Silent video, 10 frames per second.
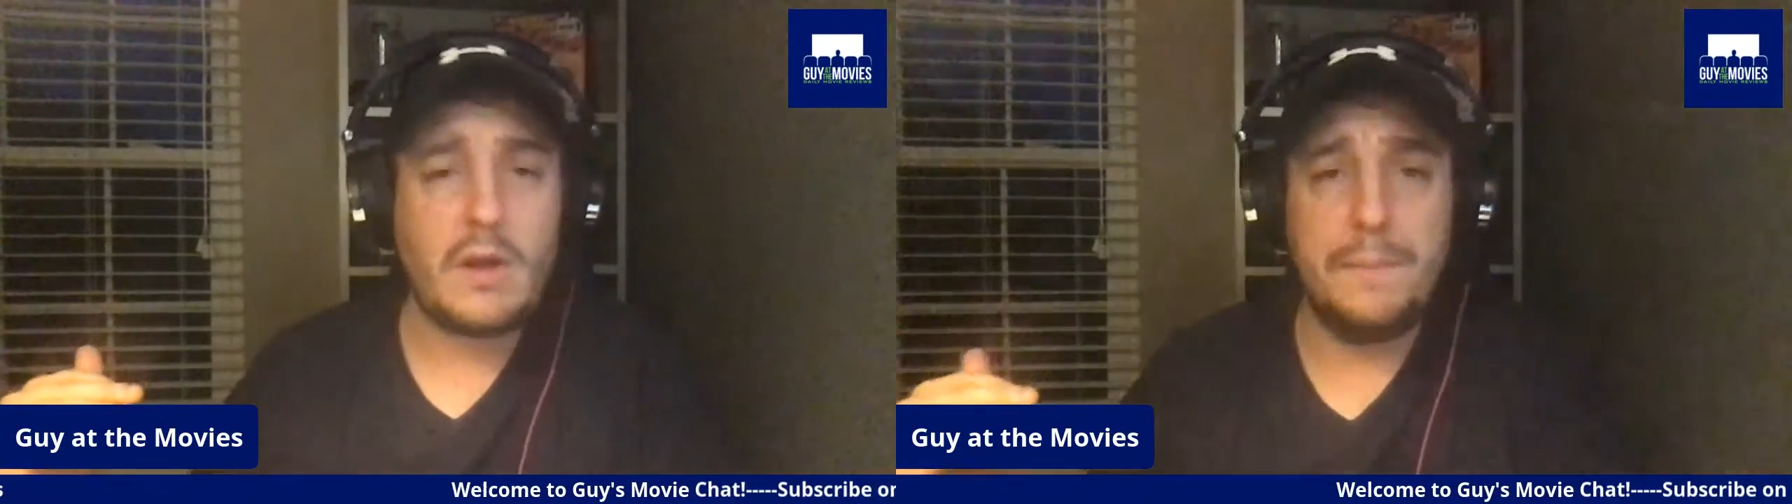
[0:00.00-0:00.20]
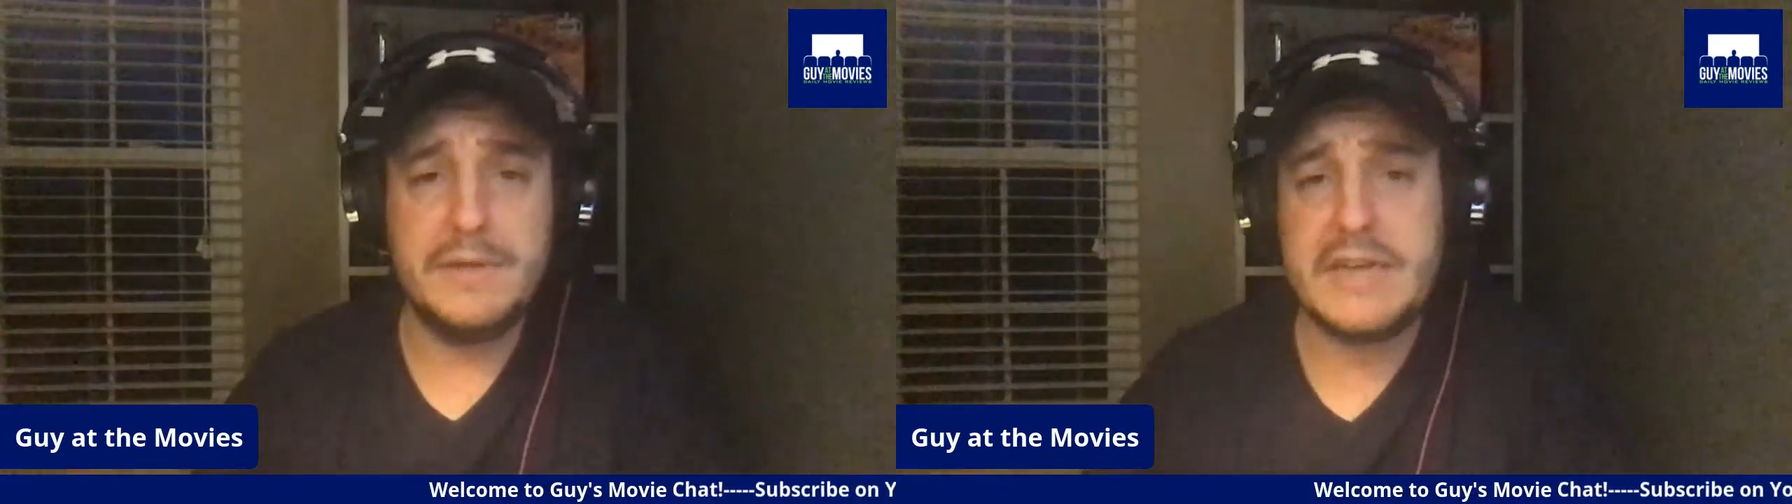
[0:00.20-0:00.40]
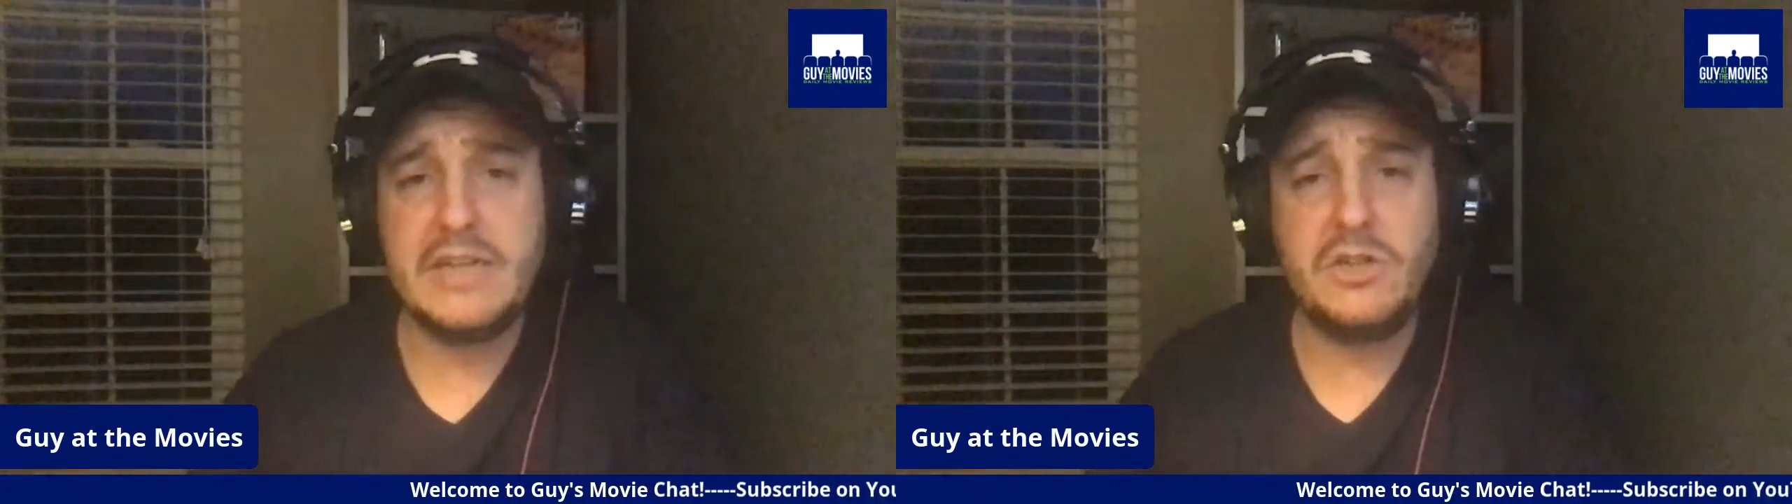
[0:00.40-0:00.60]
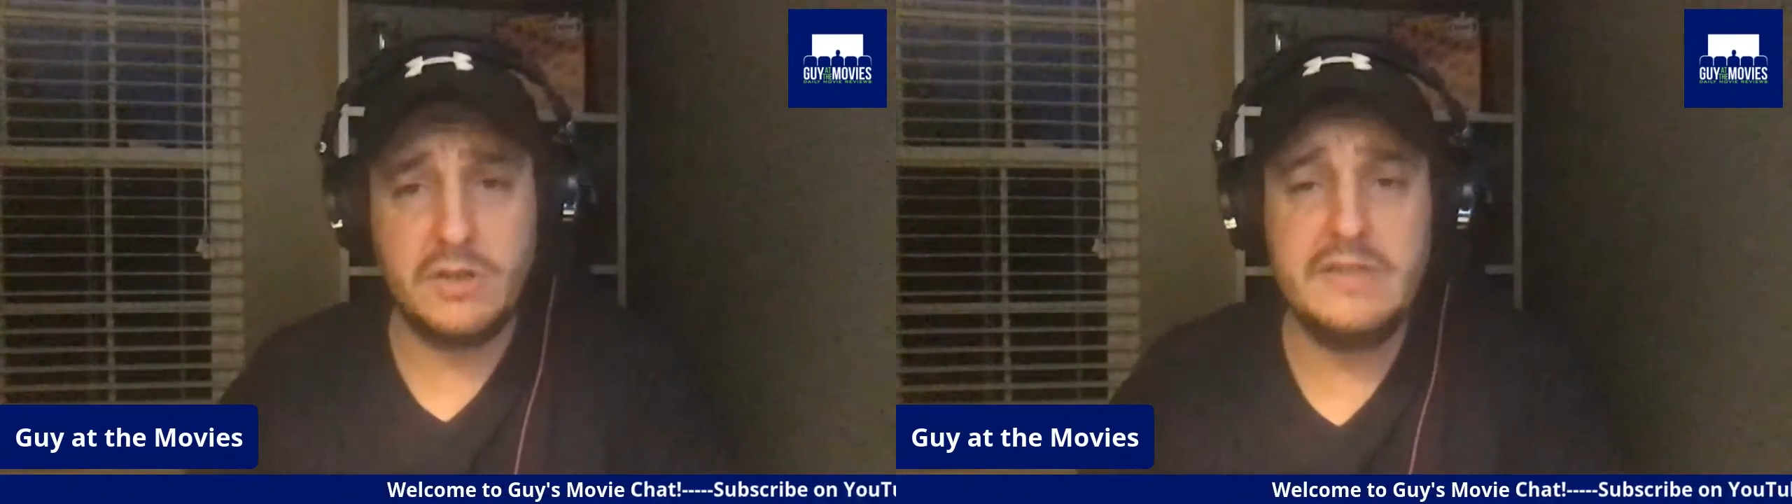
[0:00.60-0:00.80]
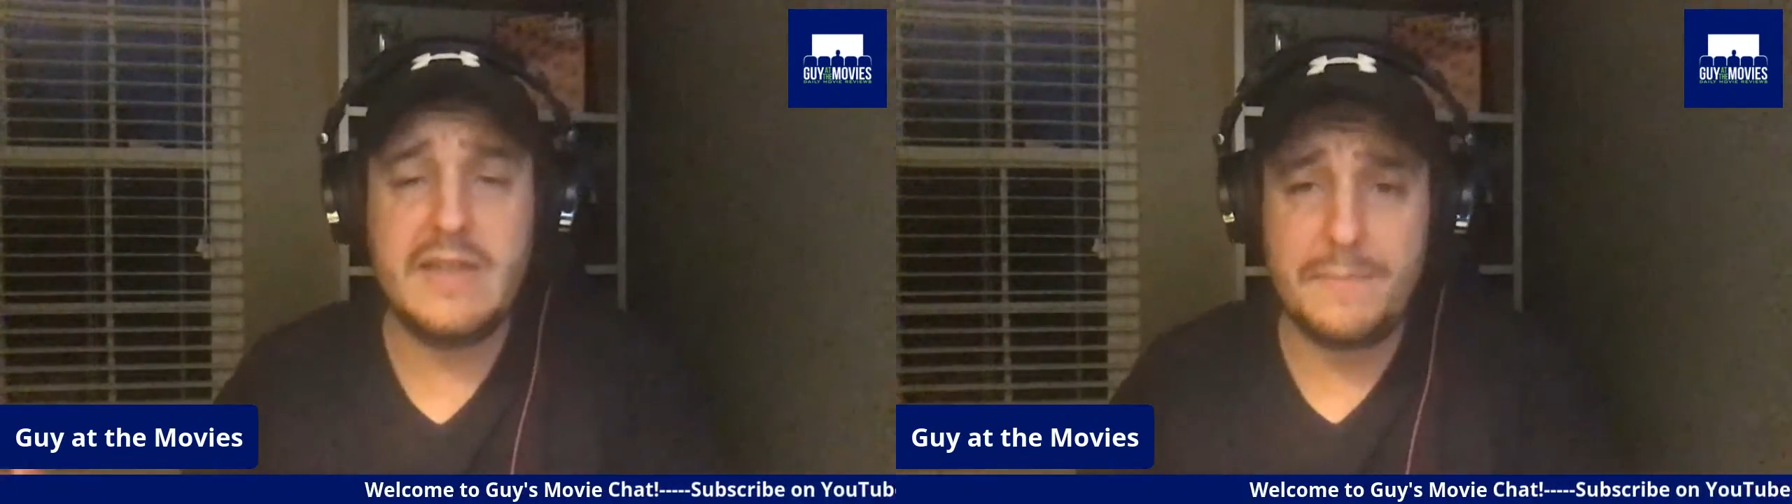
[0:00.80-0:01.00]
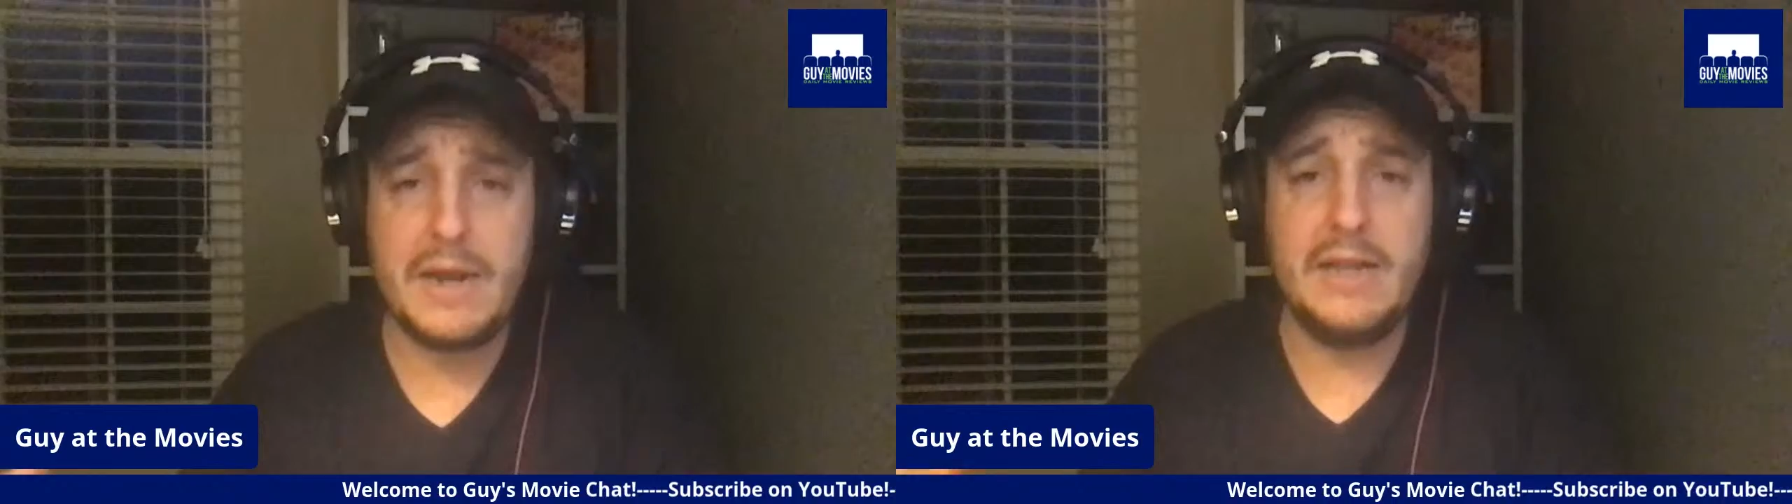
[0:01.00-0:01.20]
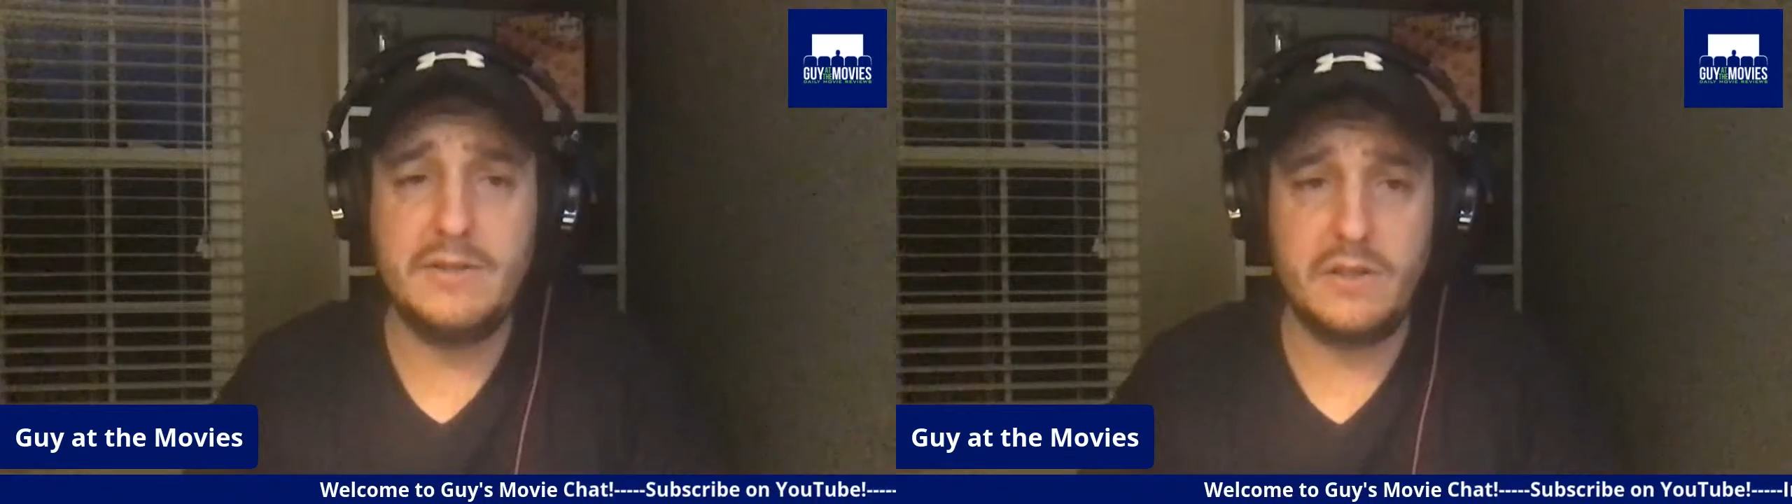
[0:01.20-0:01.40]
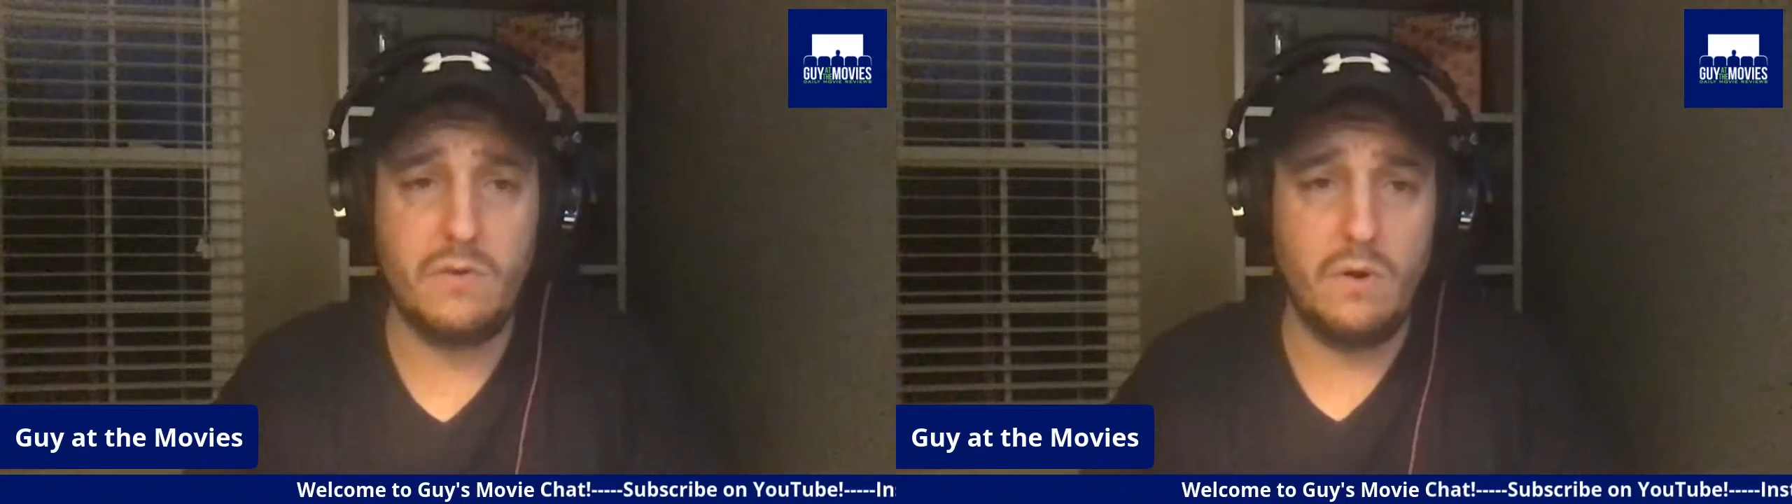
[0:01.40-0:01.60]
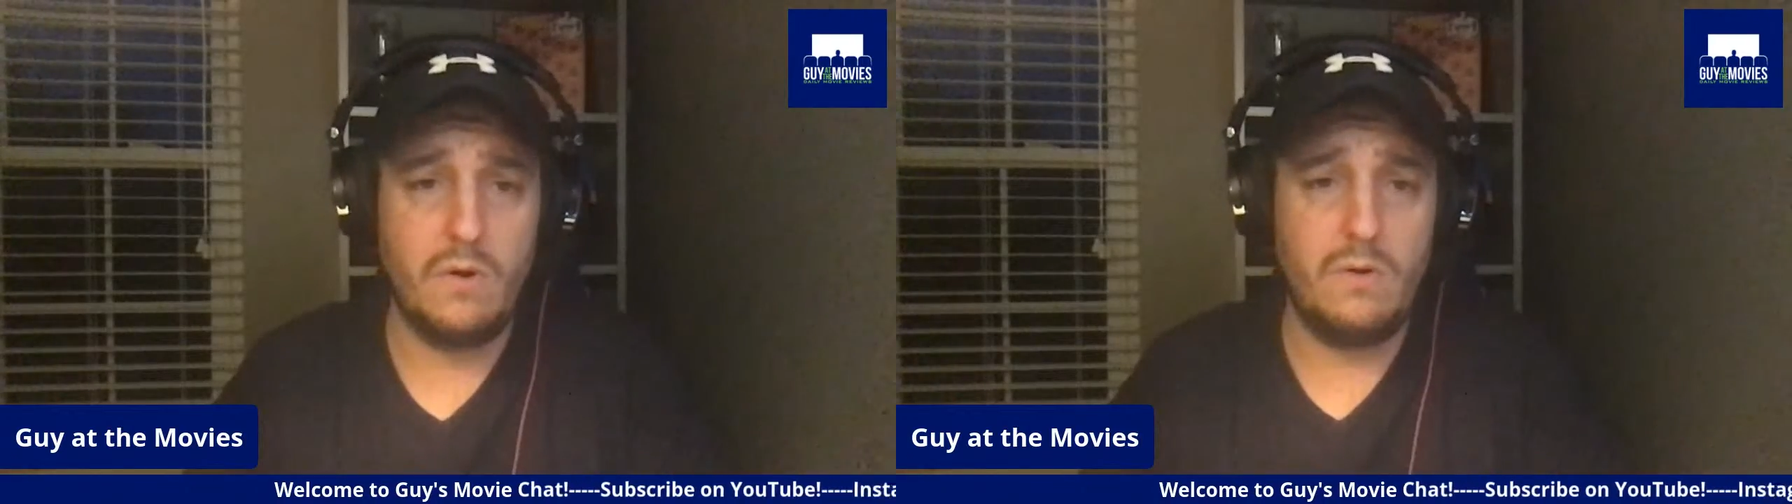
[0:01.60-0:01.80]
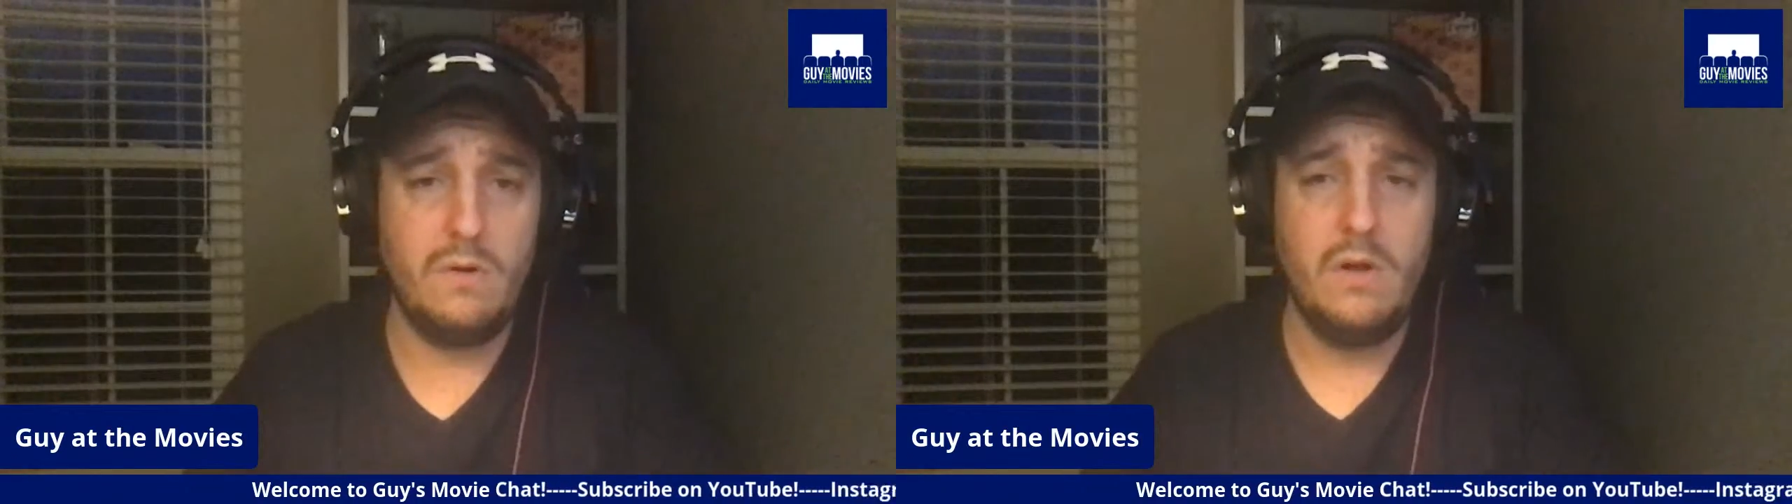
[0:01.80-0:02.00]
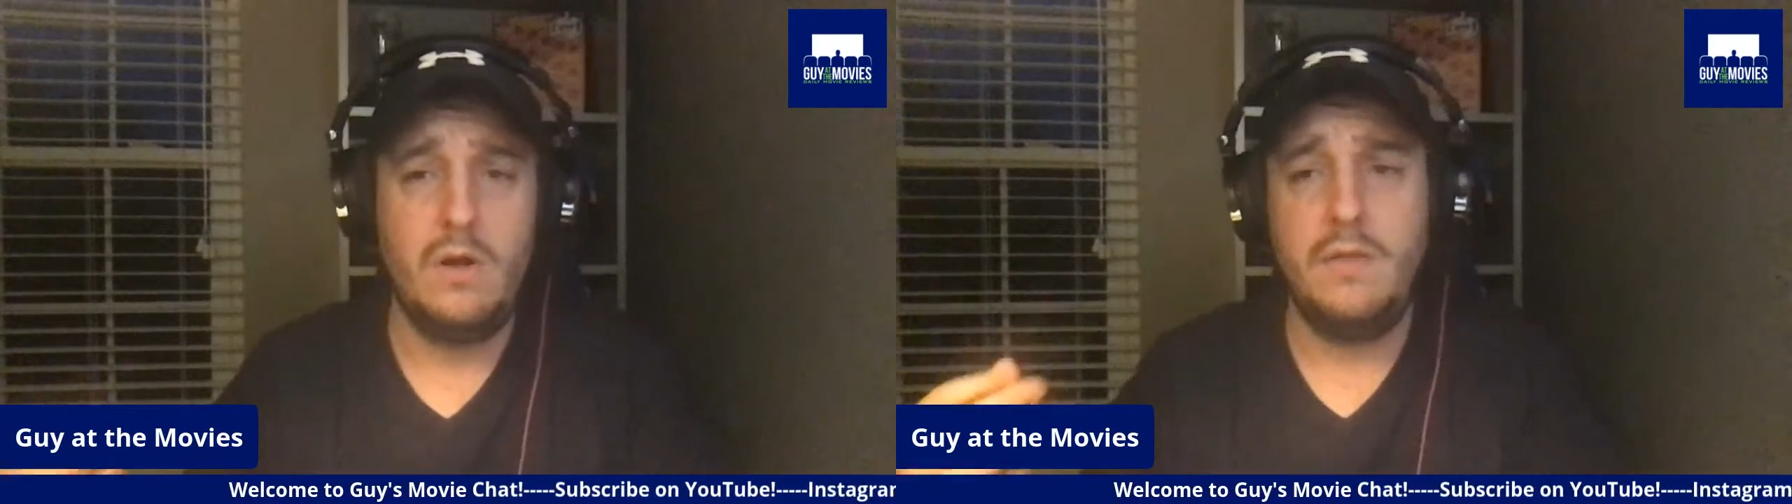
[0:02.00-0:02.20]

potentially stepping into the role.